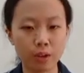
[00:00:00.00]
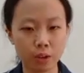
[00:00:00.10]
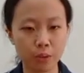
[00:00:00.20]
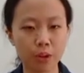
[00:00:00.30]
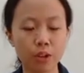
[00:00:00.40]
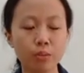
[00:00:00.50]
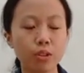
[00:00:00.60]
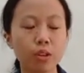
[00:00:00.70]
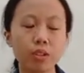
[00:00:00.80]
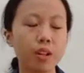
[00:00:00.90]
Curriculum
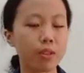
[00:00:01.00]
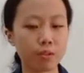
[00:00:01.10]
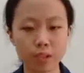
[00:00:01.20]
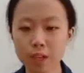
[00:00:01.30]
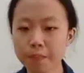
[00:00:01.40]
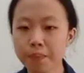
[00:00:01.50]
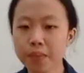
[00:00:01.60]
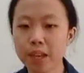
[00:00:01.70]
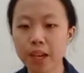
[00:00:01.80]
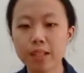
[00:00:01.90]
2013
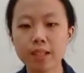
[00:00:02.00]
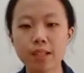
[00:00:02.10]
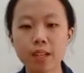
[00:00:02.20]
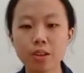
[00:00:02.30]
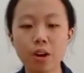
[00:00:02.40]
is a set